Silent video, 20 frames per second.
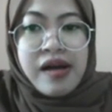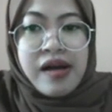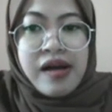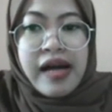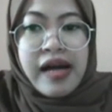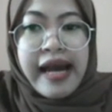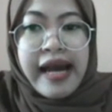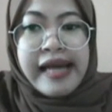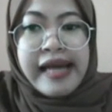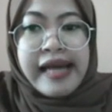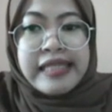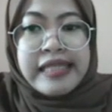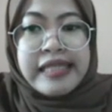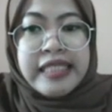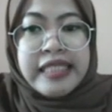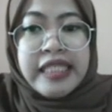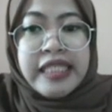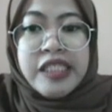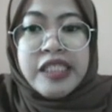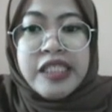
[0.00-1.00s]
And
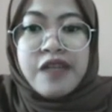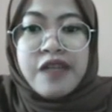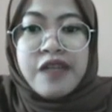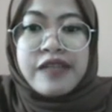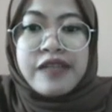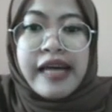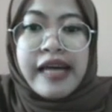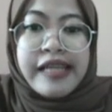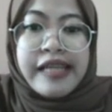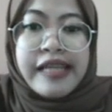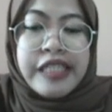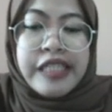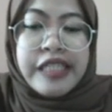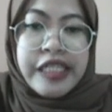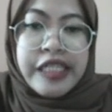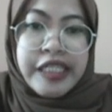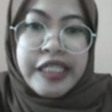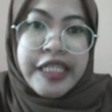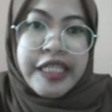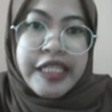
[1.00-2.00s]
in the soft science
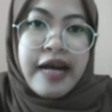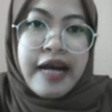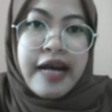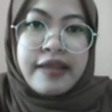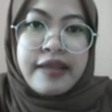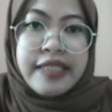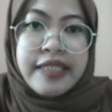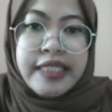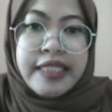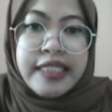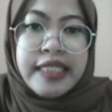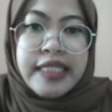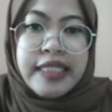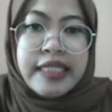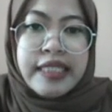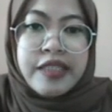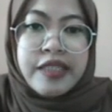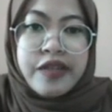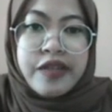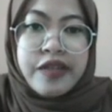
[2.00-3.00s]
research article
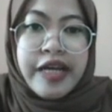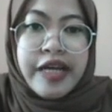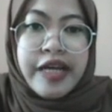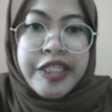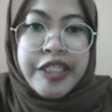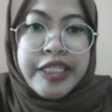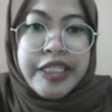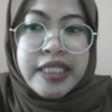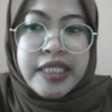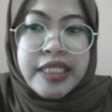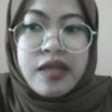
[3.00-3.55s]
introductions,